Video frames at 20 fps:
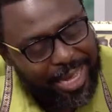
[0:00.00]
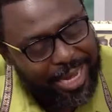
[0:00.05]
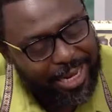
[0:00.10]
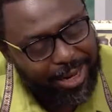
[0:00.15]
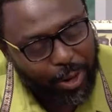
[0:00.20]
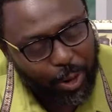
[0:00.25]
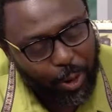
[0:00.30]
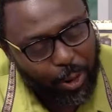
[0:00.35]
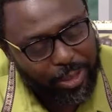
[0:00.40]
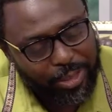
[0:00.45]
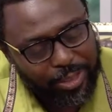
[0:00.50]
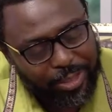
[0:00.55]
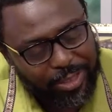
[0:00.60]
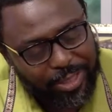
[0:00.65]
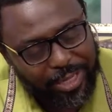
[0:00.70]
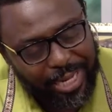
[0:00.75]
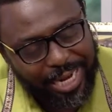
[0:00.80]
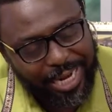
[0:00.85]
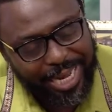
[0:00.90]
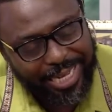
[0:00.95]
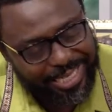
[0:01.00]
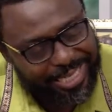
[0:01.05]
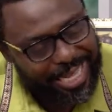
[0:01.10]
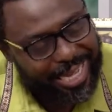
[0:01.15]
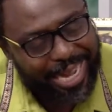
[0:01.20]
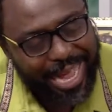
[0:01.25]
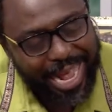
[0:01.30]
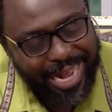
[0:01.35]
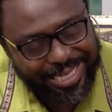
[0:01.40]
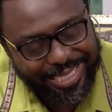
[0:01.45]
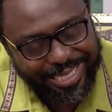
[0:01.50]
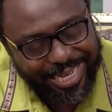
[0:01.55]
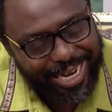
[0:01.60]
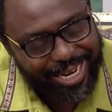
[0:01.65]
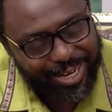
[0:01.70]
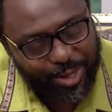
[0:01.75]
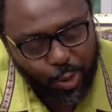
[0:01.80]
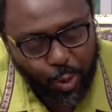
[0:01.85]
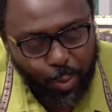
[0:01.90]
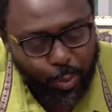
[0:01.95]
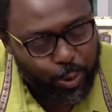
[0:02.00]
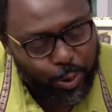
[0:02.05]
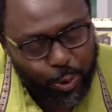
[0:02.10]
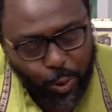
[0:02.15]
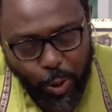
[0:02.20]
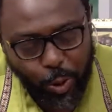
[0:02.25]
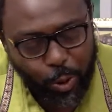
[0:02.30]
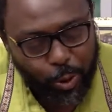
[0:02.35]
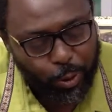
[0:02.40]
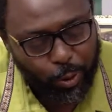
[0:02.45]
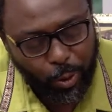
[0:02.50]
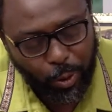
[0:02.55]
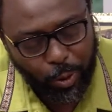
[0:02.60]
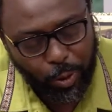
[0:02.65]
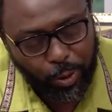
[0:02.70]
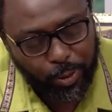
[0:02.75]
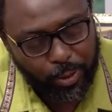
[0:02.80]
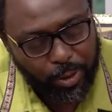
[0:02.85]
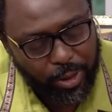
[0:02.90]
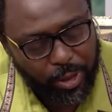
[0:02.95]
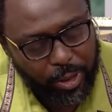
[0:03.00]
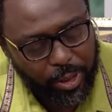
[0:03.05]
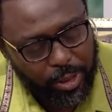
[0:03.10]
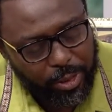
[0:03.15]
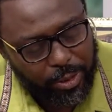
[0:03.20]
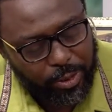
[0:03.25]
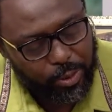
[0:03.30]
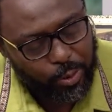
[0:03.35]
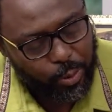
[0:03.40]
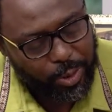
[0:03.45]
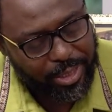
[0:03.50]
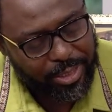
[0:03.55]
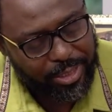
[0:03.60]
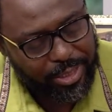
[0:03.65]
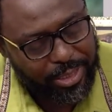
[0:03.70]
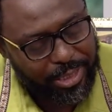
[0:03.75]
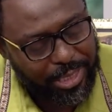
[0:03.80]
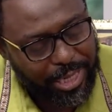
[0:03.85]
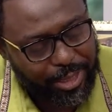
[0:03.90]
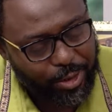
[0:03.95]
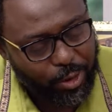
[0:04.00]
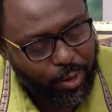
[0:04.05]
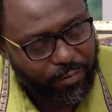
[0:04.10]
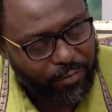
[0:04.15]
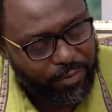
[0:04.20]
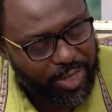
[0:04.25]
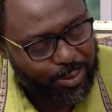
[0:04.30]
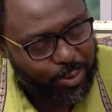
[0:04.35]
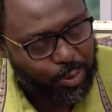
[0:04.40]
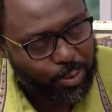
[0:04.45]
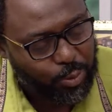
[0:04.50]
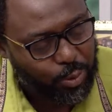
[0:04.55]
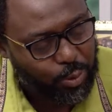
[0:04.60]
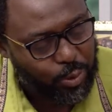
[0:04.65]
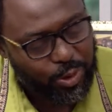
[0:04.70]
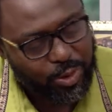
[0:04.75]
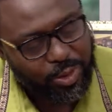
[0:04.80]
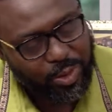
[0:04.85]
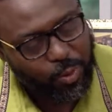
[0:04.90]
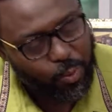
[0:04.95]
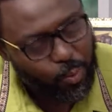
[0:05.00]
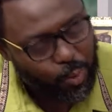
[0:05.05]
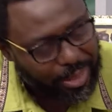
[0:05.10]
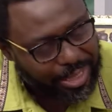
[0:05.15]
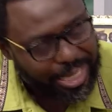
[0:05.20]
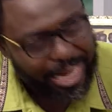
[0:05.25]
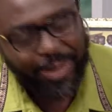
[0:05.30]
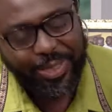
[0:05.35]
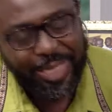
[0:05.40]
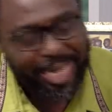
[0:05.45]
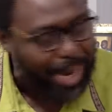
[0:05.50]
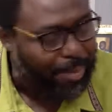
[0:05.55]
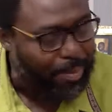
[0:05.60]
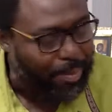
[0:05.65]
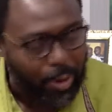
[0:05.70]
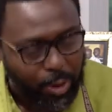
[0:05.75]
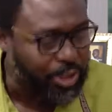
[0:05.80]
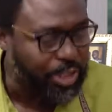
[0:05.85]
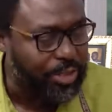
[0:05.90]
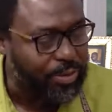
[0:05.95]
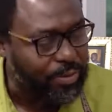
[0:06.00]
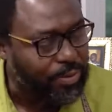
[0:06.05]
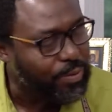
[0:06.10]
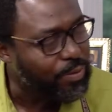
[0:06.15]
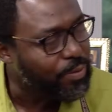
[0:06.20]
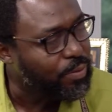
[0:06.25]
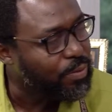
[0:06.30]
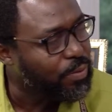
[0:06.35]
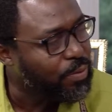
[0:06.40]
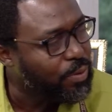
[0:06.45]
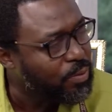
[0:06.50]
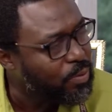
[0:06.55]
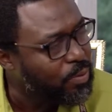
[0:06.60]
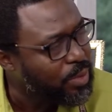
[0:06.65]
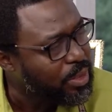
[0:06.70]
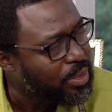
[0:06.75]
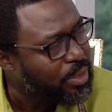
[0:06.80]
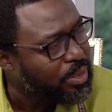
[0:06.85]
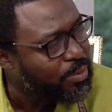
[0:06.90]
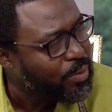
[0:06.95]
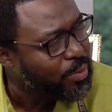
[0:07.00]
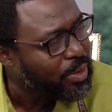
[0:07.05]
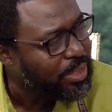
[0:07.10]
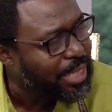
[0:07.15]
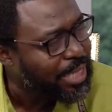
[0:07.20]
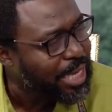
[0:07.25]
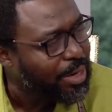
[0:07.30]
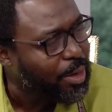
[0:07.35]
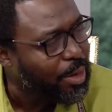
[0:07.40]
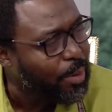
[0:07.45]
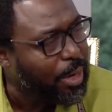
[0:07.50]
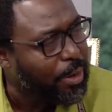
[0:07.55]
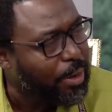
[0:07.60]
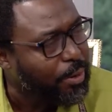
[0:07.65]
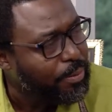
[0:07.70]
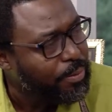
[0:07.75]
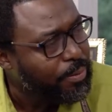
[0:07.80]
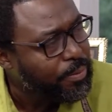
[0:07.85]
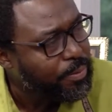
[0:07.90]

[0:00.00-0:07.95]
that a lot, and I see that hashtag in almost all your tweets and your Facebook posts, without apology. What's that all about?